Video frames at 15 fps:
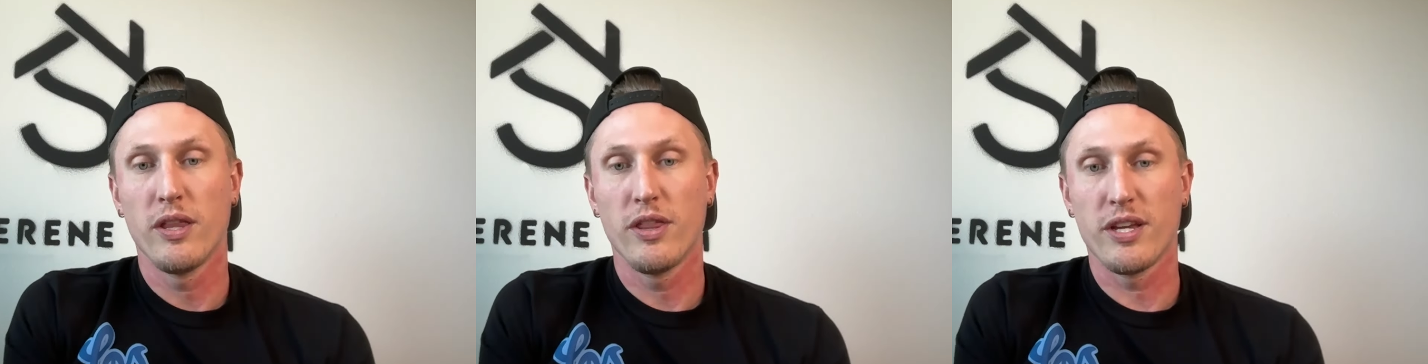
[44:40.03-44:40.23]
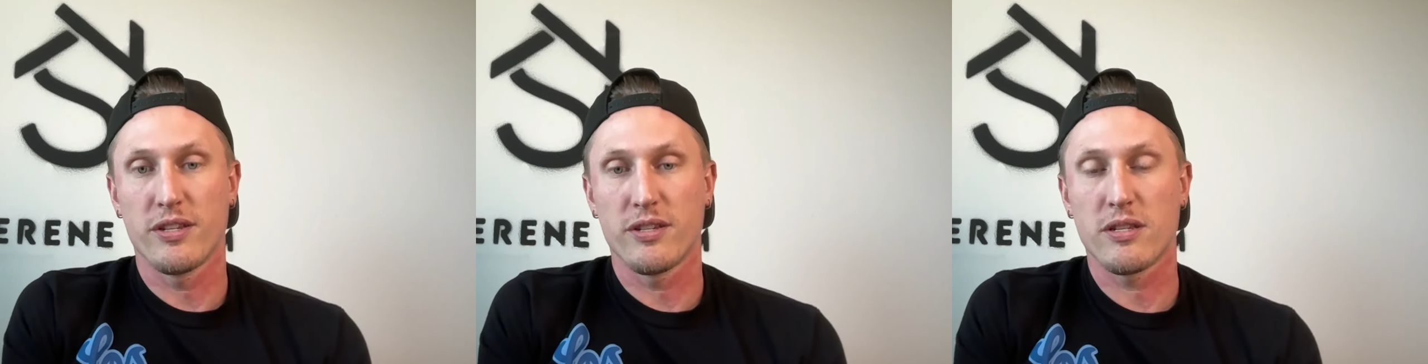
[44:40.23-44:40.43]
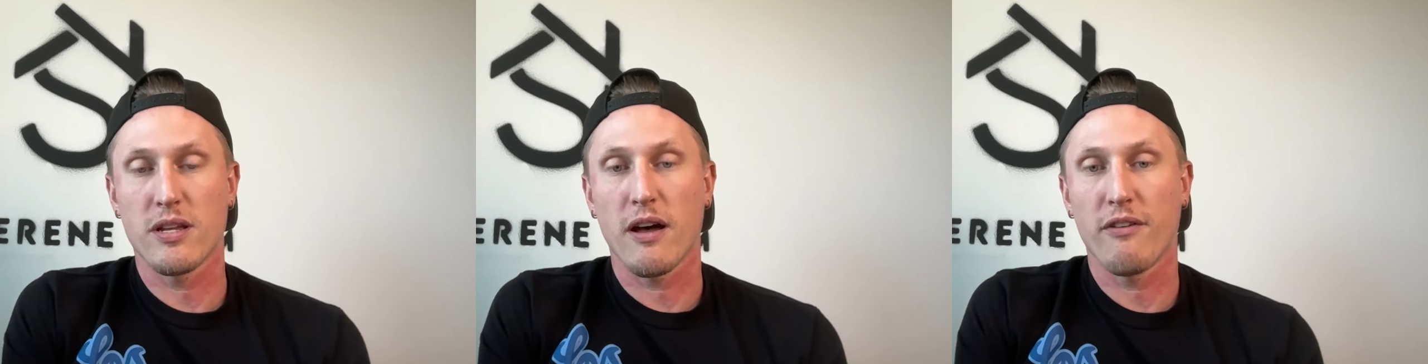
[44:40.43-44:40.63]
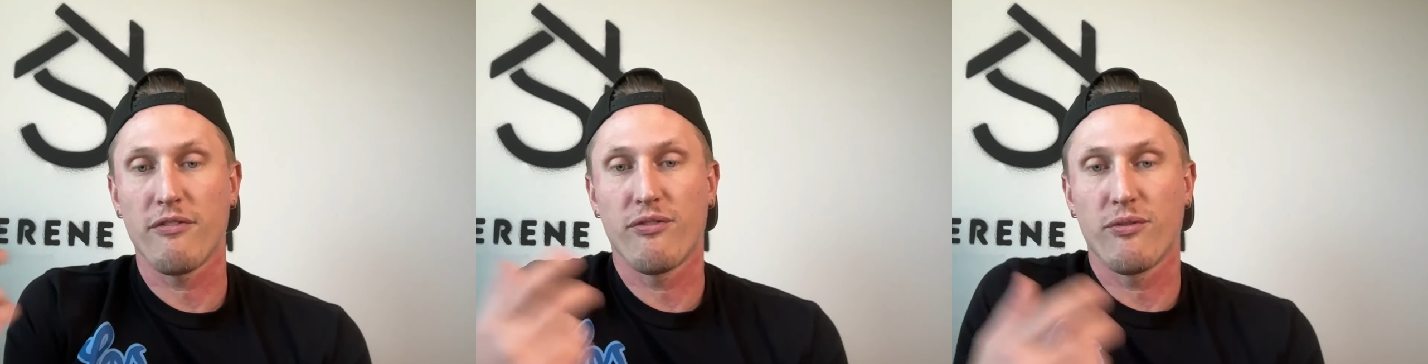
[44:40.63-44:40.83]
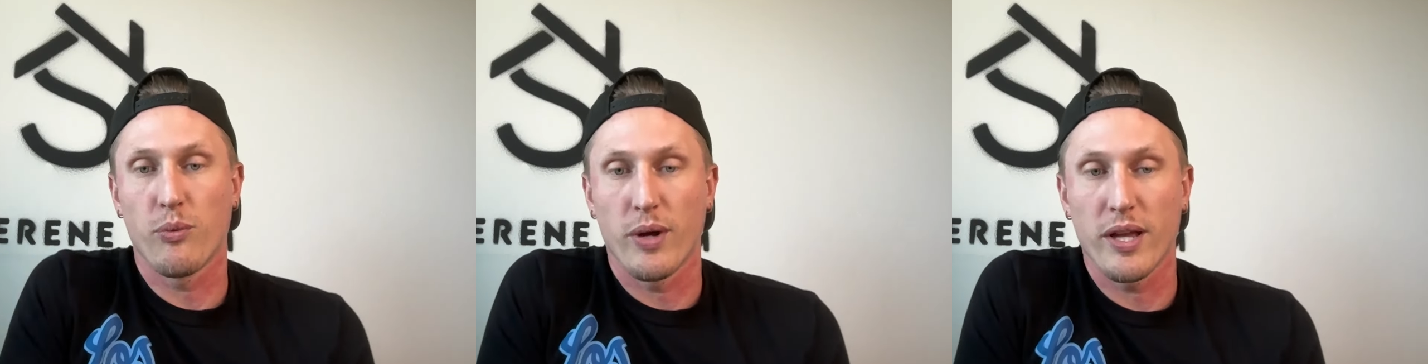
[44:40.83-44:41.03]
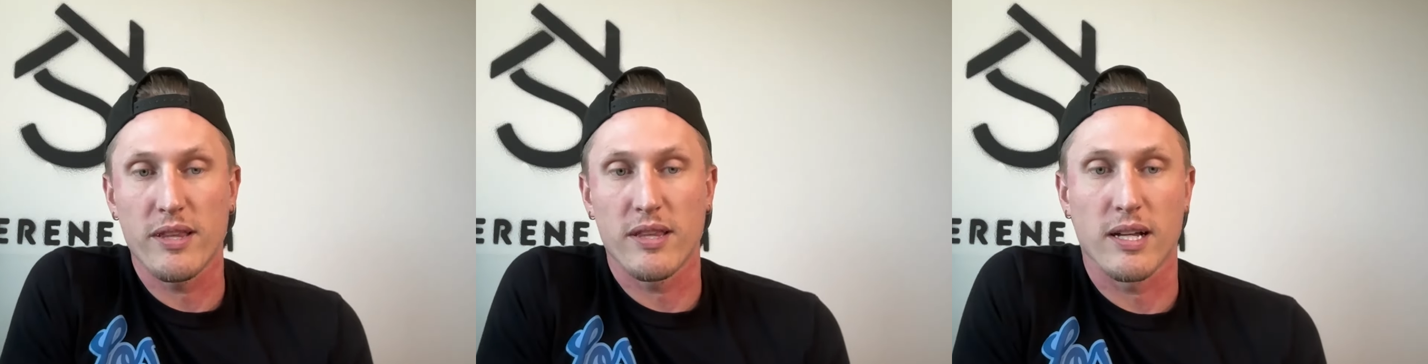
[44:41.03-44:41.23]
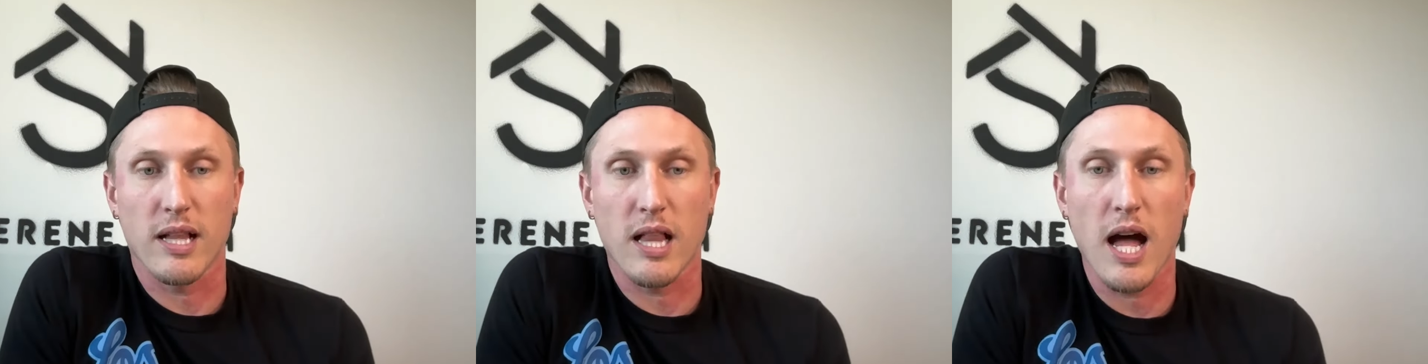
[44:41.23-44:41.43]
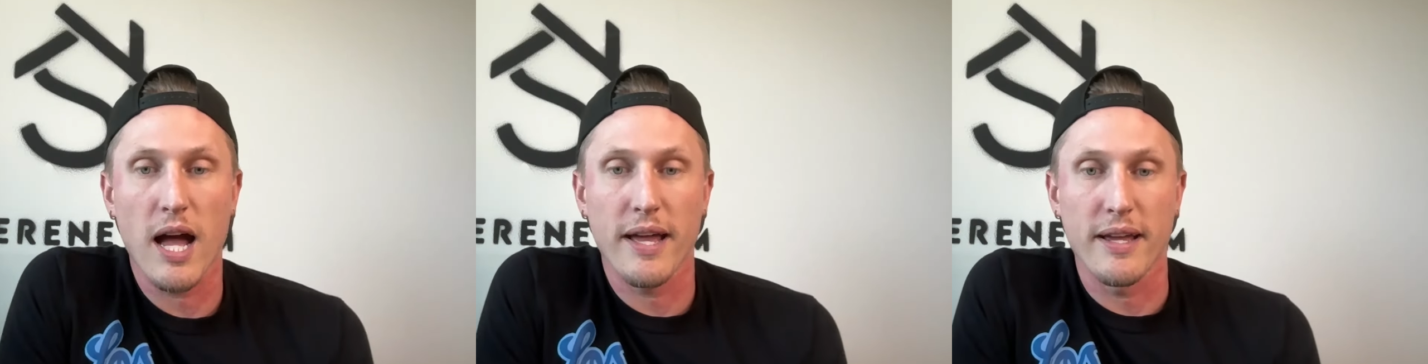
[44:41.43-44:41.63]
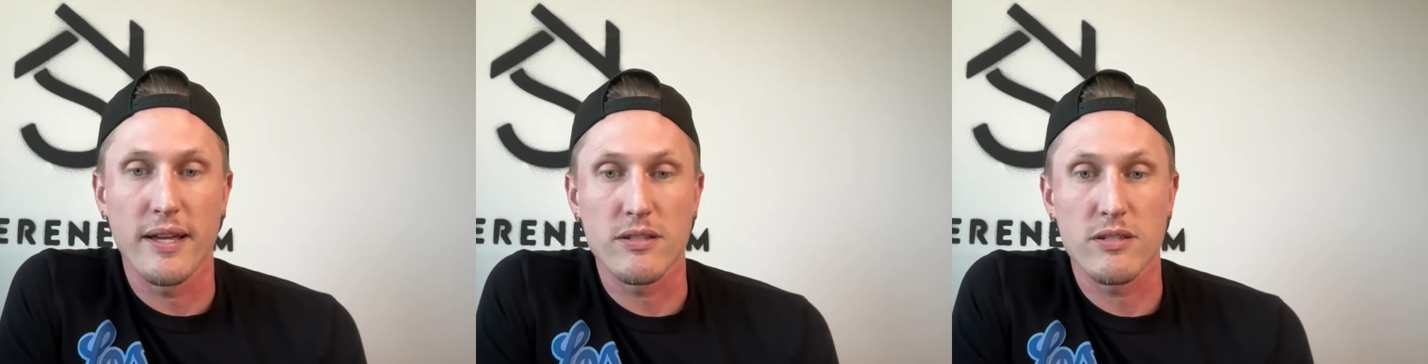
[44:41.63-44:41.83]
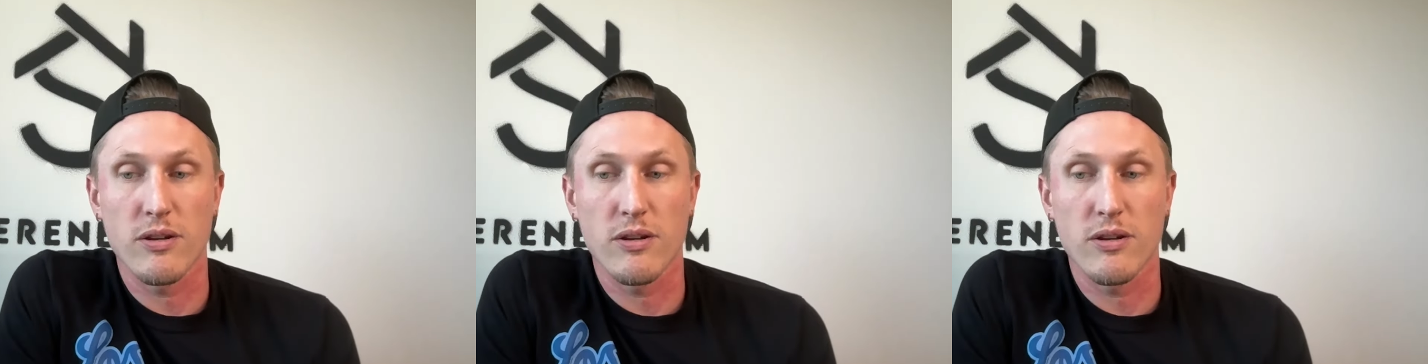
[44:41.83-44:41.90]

this stuff with the client.